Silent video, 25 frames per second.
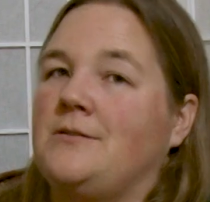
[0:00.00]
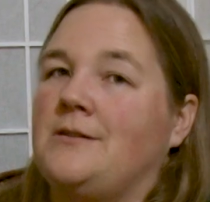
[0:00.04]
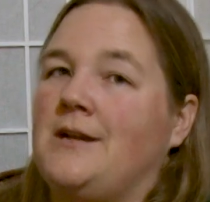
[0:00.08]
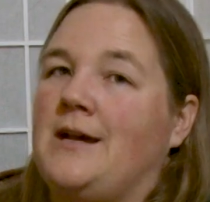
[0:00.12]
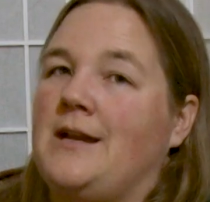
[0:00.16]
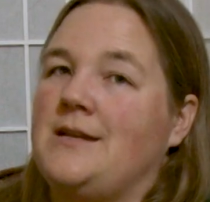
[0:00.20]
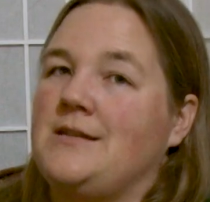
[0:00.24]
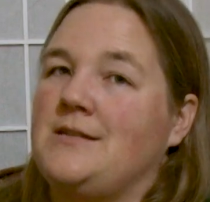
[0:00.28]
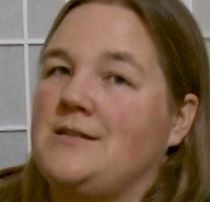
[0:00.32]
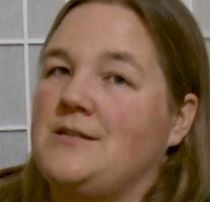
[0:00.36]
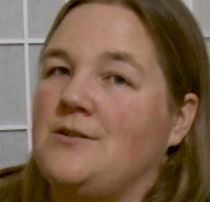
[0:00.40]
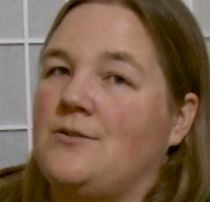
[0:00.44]

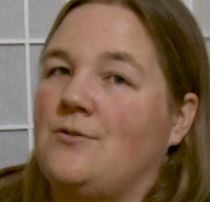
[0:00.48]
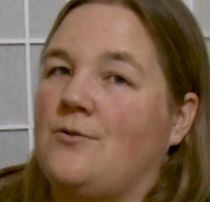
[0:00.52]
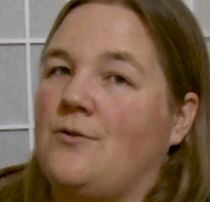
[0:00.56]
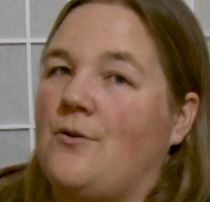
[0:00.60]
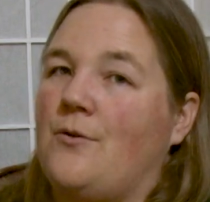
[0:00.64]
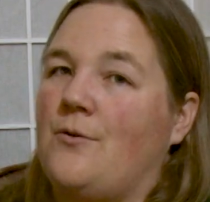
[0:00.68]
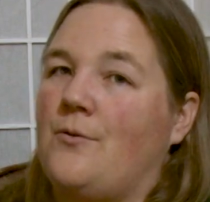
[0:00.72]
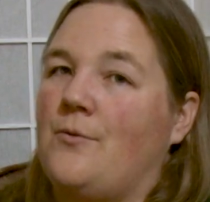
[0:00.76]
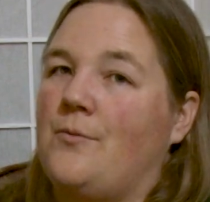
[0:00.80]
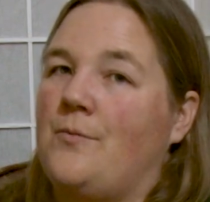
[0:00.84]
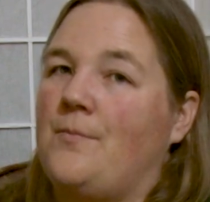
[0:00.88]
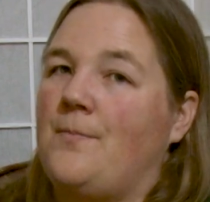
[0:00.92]
lettuce to
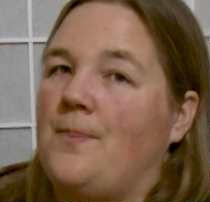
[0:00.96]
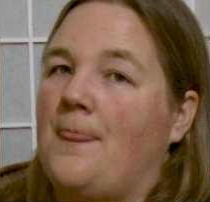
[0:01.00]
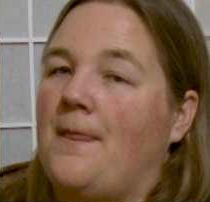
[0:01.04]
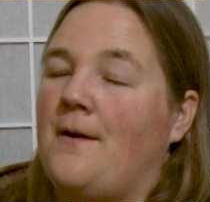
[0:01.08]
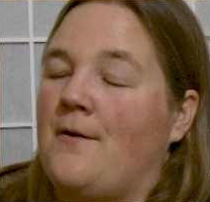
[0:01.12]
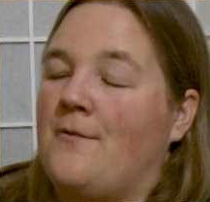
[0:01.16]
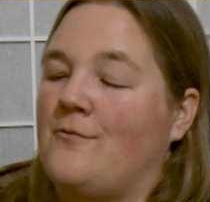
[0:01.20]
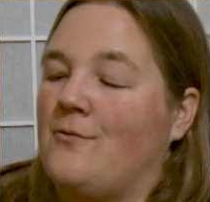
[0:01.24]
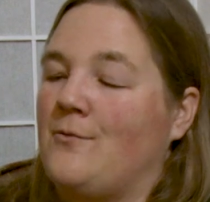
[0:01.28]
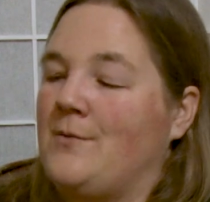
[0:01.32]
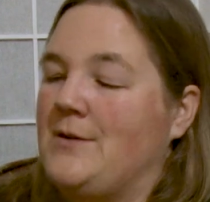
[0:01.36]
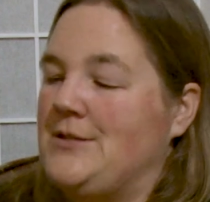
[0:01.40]
grow
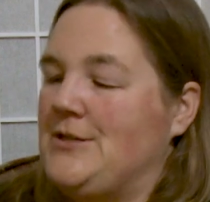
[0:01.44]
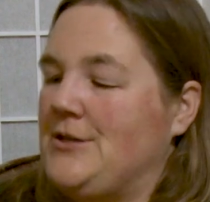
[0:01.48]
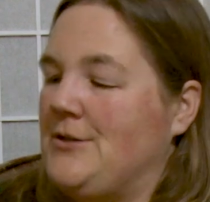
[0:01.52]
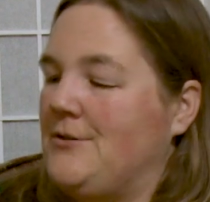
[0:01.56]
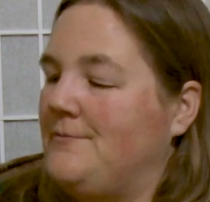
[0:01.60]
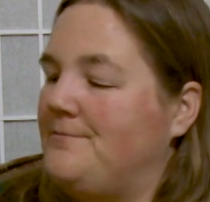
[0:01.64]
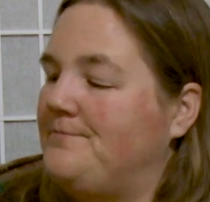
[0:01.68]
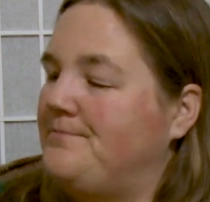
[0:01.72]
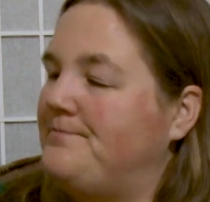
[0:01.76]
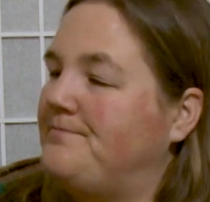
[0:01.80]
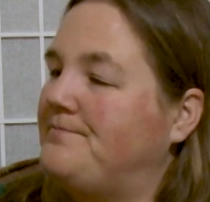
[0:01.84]
over winter.